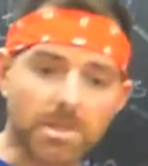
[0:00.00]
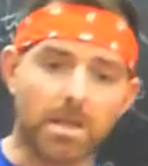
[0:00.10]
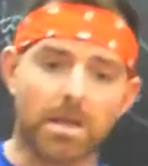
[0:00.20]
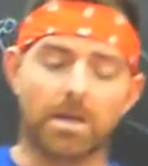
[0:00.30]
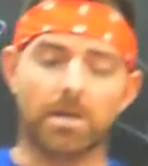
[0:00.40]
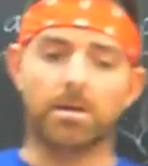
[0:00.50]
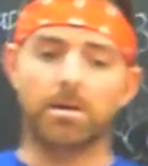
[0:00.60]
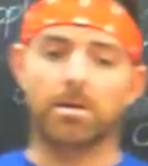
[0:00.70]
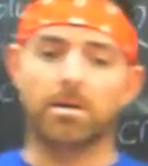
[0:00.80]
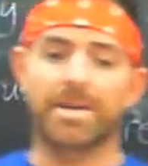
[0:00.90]

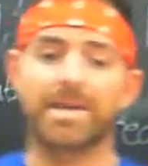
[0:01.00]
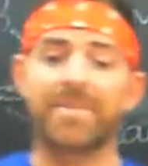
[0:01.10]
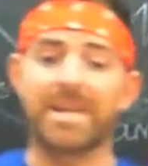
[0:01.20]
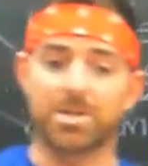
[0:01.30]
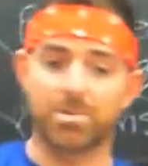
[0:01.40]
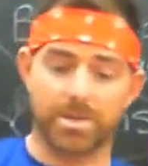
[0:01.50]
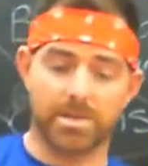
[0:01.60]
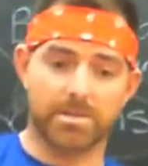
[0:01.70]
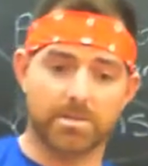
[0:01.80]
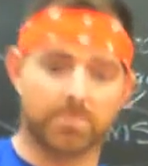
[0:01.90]
they're for
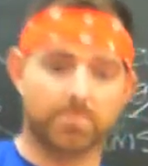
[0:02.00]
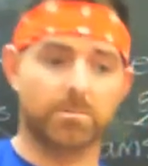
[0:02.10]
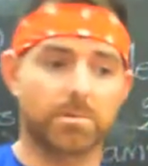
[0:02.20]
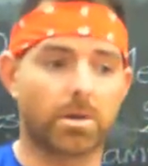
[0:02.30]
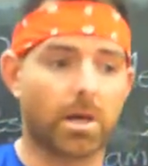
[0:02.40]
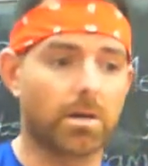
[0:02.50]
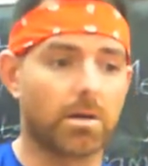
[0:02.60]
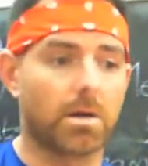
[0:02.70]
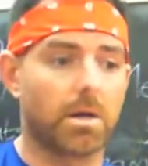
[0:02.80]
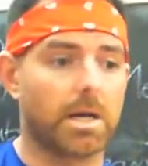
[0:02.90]
injuries,
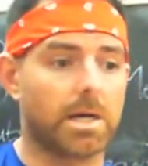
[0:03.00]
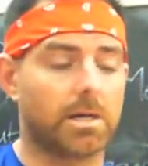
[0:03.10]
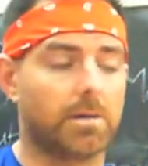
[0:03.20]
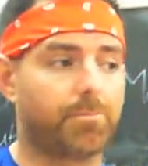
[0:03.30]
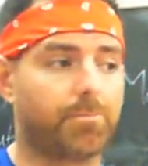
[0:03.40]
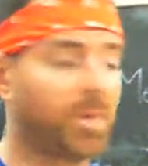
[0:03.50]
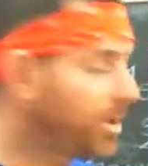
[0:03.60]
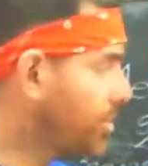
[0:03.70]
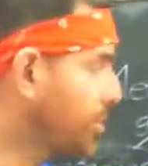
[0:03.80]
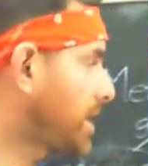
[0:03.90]
okay? But
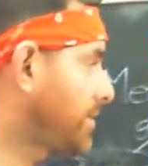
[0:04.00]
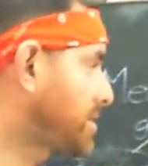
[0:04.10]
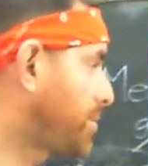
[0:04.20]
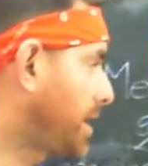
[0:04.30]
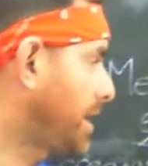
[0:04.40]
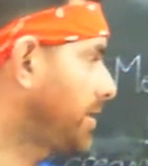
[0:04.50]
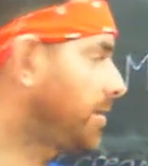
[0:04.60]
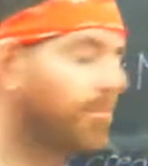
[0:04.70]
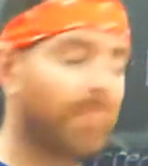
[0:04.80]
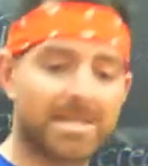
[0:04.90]
you could have a
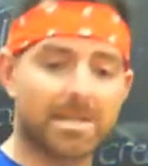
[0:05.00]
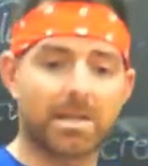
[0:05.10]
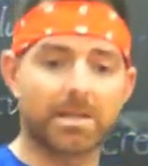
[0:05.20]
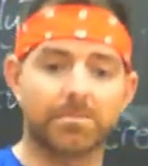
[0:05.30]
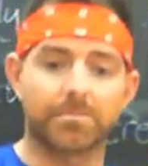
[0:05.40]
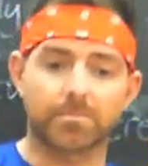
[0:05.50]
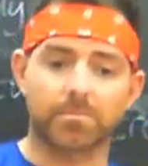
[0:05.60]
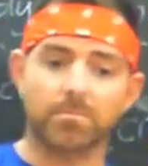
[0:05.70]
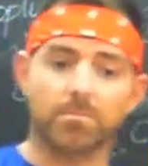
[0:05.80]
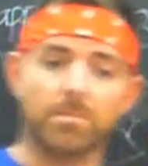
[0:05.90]
spray medically,
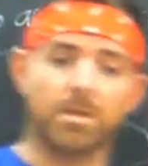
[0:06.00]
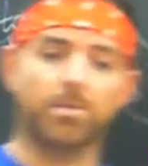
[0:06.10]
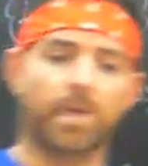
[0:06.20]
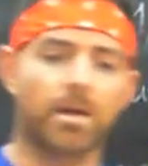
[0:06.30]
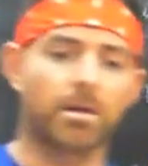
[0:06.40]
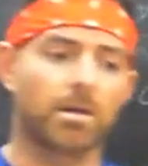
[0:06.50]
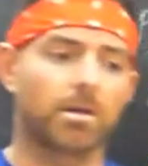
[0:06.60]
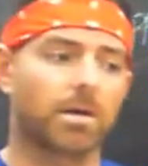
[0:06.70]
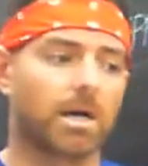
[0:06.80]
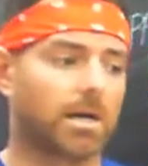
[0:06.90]
okay?
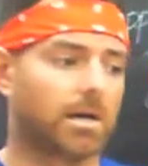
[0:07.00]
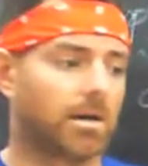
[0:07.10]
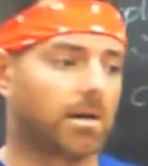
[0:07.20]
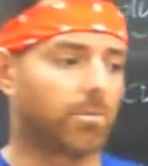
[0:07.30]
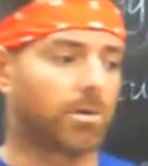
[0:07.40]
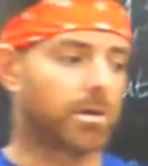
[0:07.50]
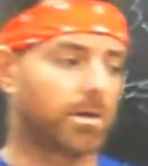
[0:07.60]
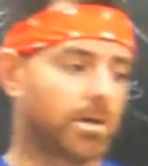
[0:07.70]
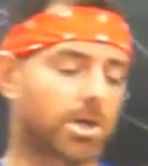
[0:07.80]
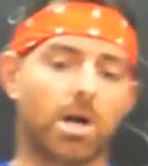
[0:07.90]
One of
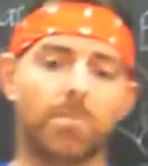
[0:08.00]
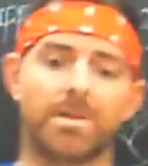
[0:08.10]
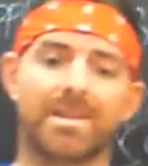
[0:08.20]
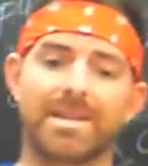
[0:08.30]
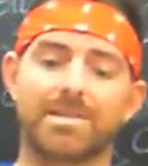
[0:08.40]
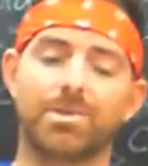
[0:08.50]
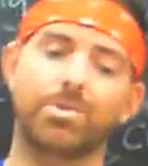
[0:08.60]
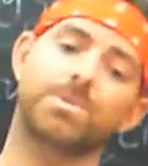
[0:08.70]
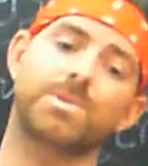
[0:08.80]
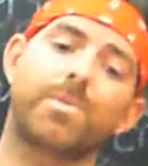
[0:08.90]
the common things that you
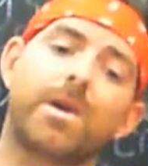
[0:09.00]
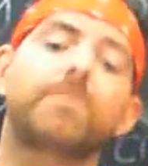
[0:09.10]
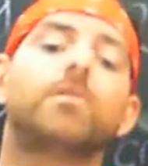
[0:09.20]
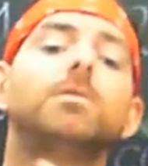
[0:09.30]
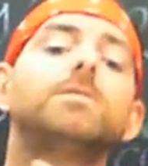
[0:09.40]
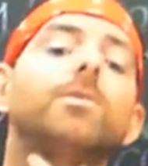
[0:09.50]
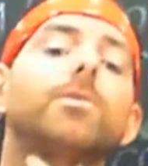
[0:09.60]
use a spray for is for your